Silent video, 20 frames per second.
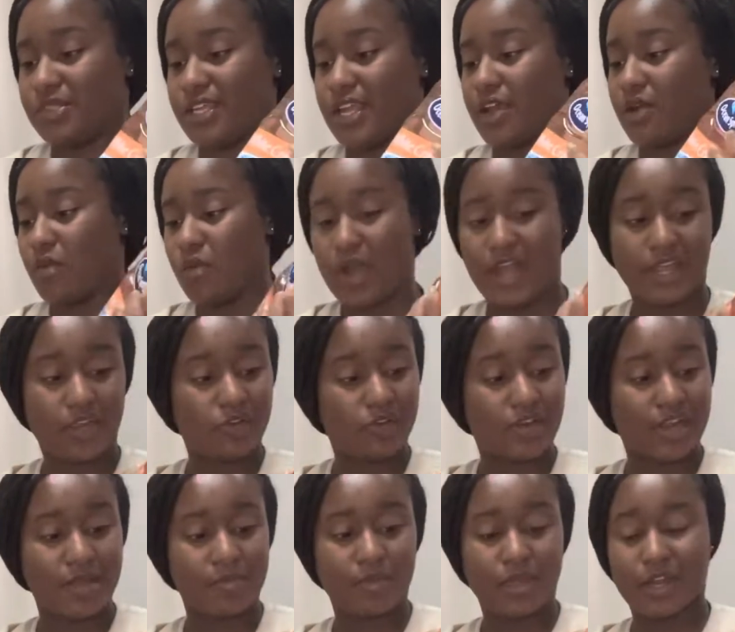and white
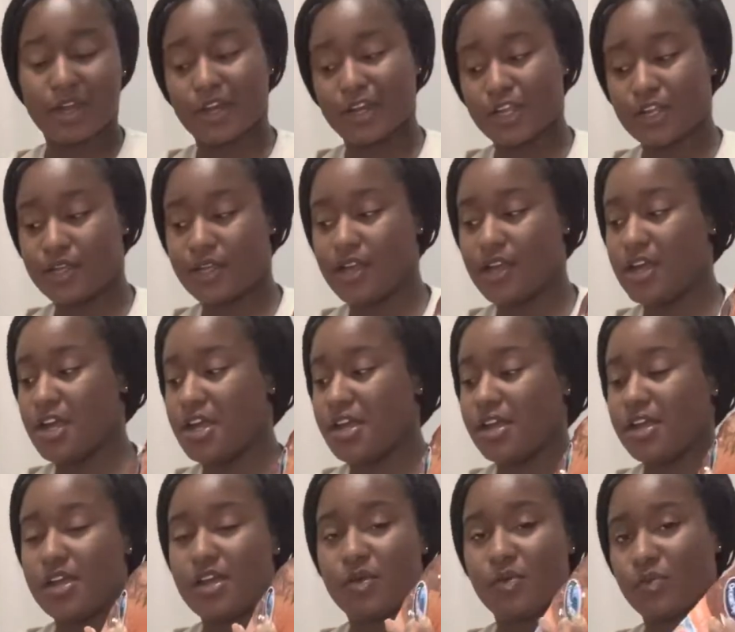cranberry
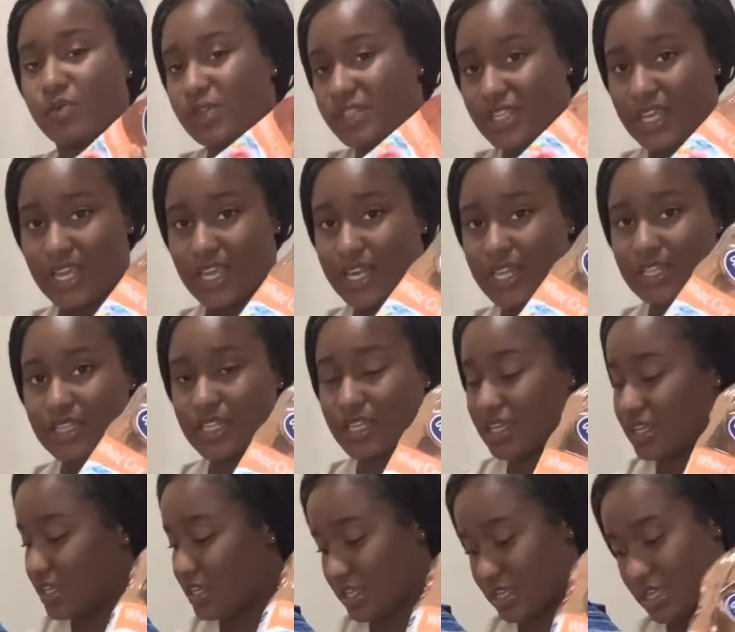with
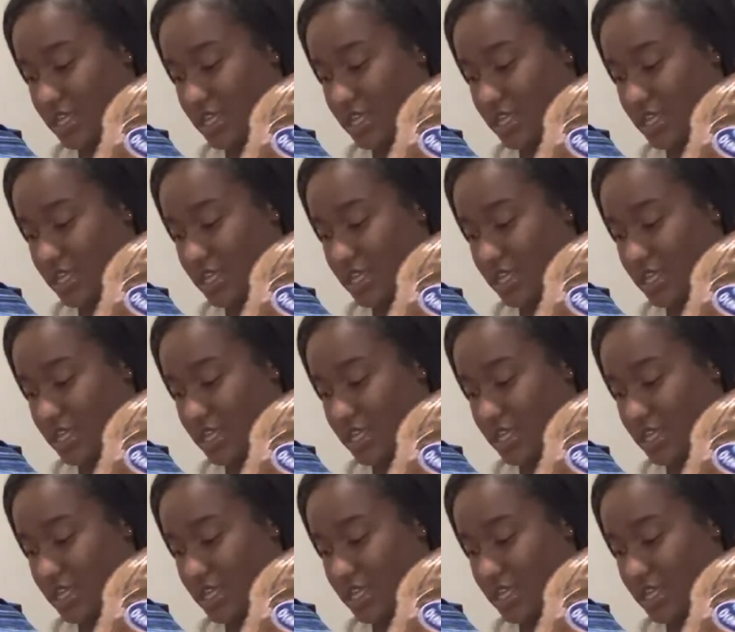anything